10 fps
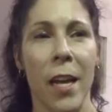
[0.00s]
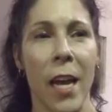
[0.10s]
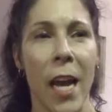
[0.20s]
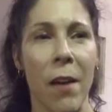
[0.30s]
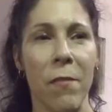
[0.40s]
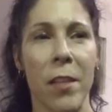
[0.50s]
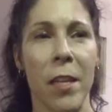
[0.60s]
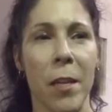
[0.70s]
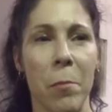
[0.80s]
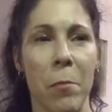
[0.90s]
have
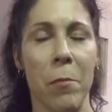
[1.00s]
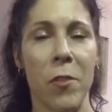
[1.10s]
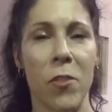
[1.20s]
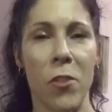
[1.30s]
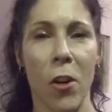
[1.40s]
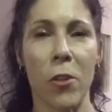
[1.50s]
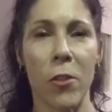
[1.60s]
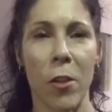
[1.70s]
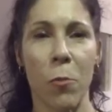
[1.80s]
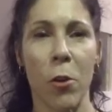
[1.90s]
them
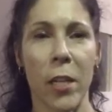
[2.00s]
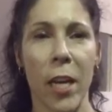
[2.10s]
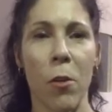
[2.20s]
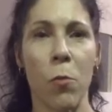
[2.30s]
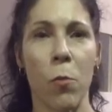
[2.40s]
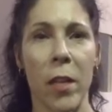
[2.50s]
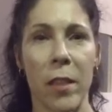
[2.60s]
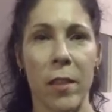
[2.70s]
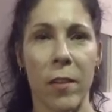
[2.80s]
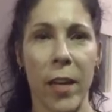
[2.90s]
start the workout
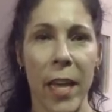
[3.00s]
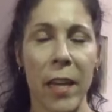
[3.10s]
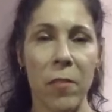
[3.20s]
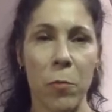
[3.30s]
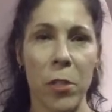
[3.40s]
with the legs,